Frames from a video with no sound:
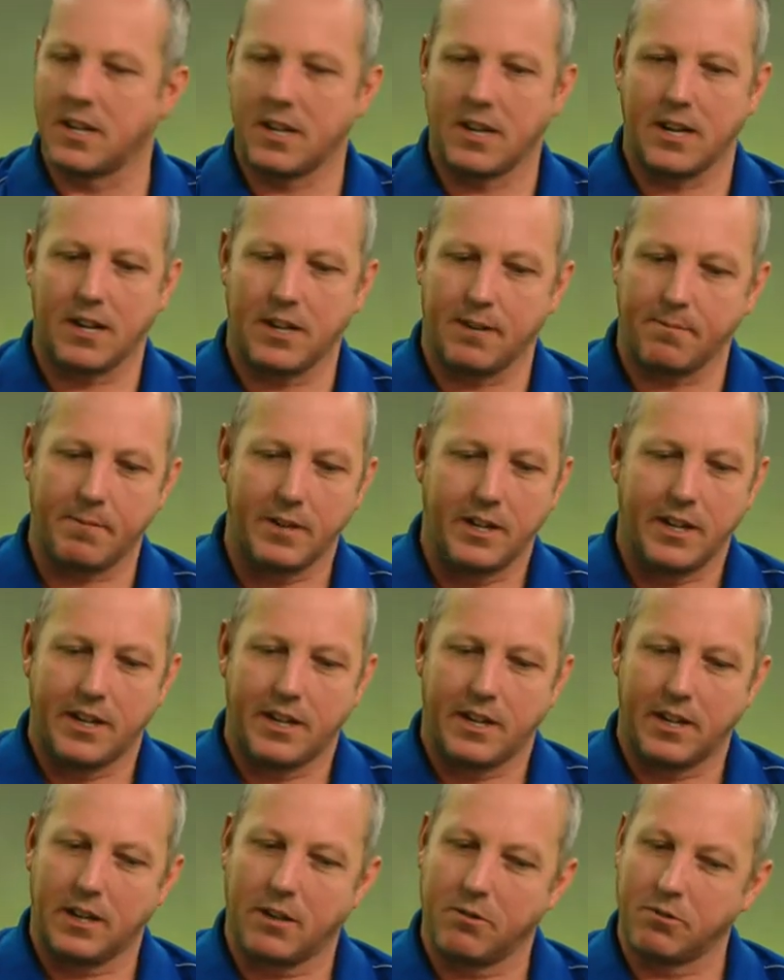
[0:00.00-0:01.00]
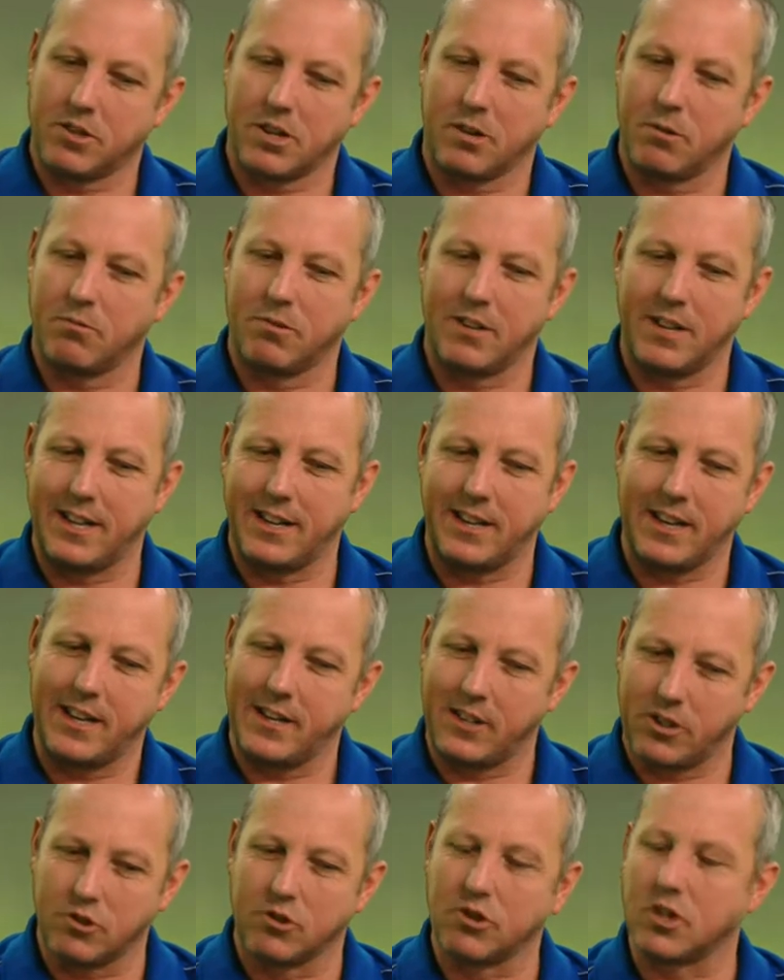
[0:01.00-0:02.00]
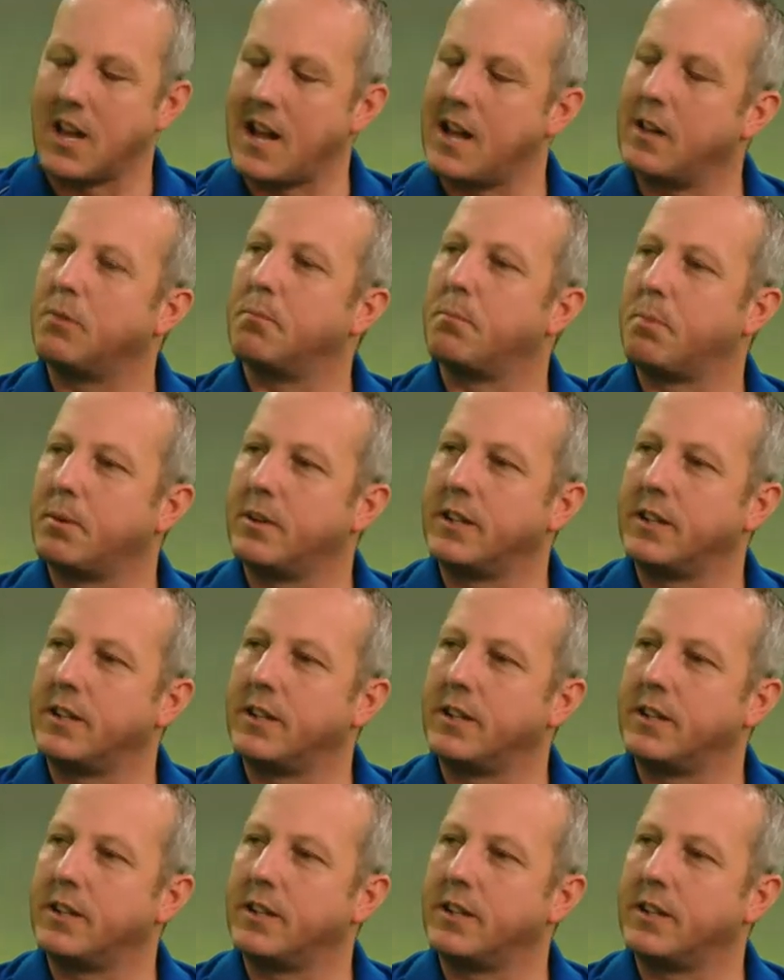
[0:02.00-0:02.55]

So it does help.